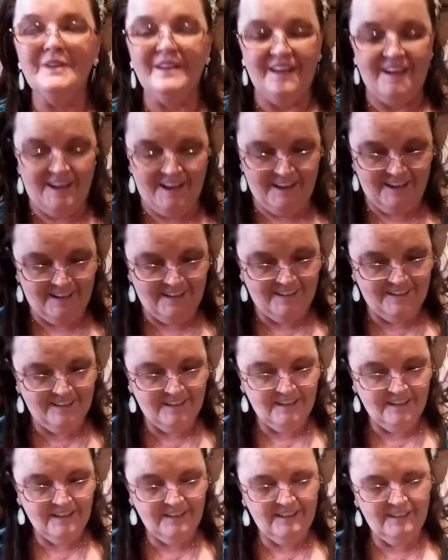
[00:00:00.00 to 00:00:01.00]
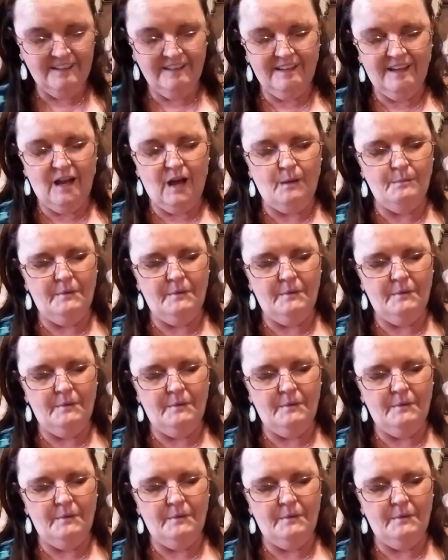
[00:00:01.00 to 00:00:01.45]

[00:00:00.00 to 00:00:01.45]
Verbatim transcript: And, I